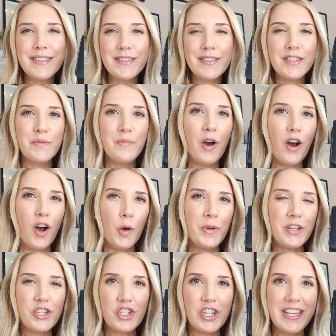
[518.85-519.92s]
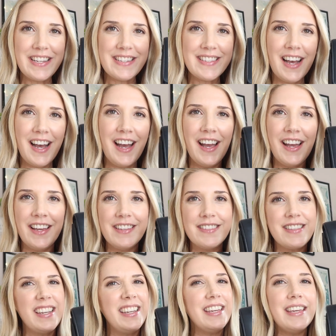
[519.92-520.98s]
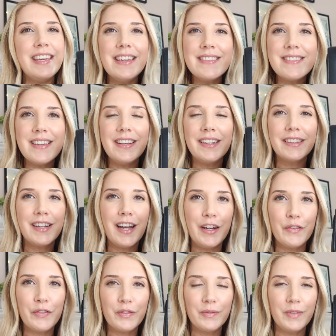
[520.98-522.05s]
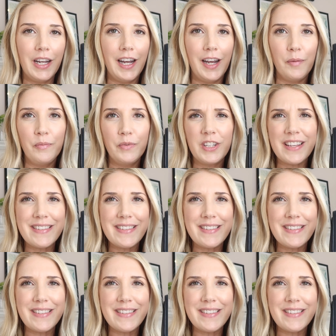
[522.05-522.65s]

small but chic size, like easy to kind of,